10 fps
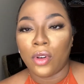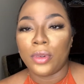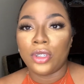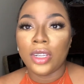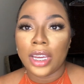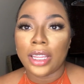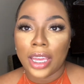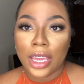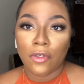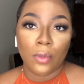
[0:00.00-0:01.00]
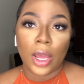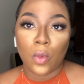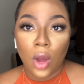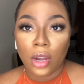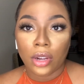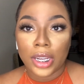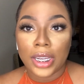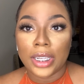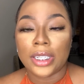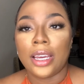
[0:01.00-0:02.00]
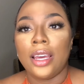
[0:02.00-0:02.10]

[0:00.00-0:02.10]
but you can get the kit from like Walgreens,